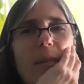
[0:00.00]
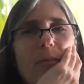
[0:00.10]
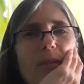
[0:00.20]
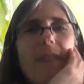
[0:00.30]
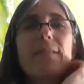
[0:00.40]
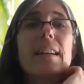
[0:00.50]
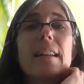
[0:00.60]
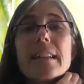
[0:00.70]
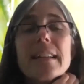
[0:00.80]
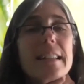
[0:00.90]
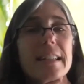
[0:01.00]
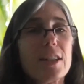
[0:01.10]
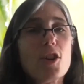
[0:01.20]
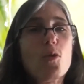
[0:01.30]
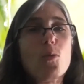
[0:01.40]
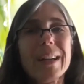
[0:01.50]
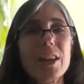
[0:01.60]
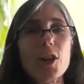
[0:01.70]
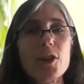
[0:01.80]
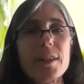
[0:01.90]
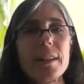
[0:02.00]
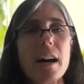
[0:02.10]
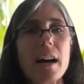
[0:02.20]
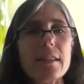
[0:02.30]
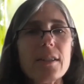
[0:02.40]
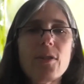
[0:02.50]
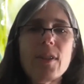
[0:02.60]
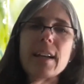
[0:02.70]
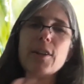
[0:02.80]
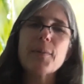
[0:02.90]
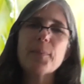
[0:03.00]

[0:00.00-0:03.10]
Definitely still, we learned a lot, so thank you.